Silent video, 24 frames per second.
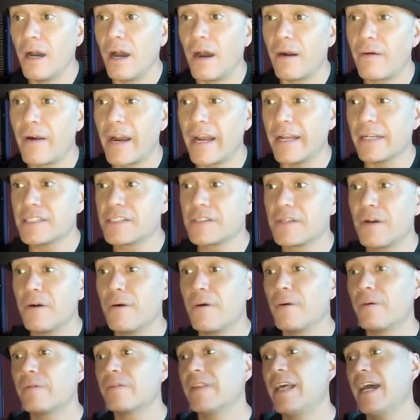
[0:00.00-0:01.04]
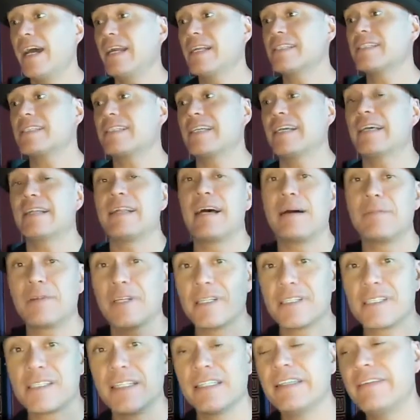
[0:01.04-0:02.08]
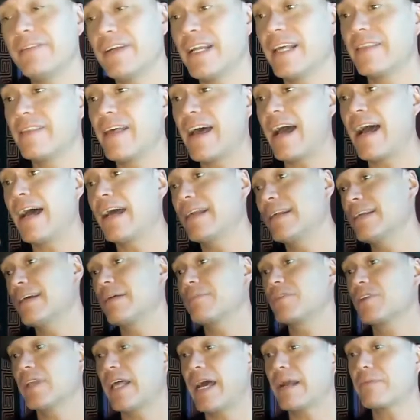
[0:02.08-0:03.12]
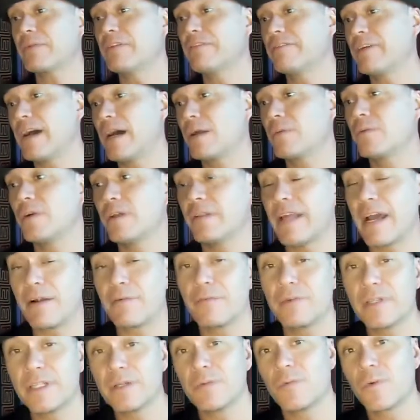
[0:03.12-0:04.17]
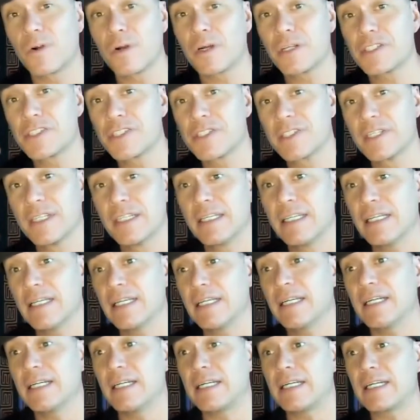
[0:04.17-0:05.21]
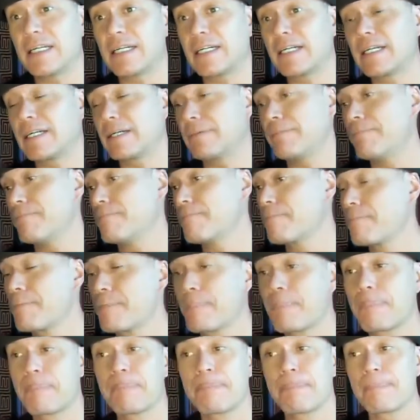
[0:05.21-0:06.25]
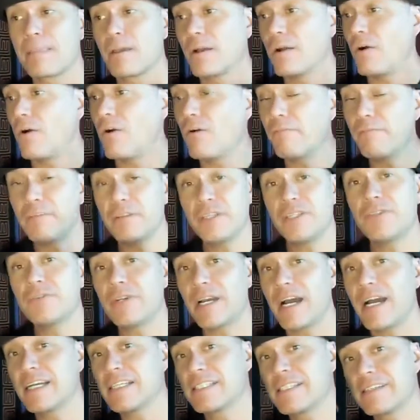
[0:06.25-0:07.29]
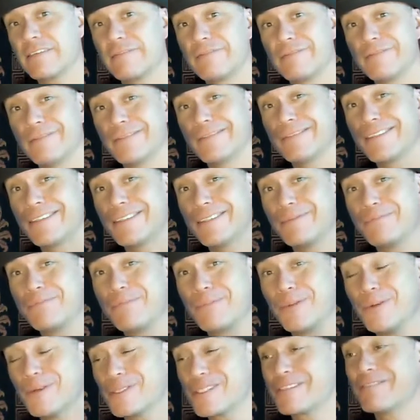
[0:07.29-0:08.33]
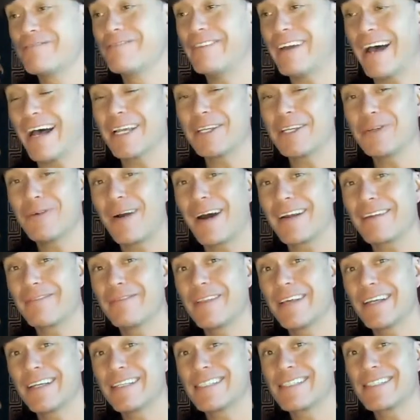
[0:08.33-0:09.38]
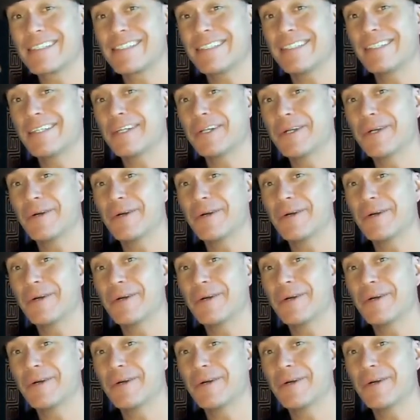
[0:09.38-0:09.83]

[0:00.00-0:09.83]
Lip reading: All right, so that is it. I'm gonna leave it at that. I'm glad we found one that really works. Hopefully you guys have pulled some value out of this.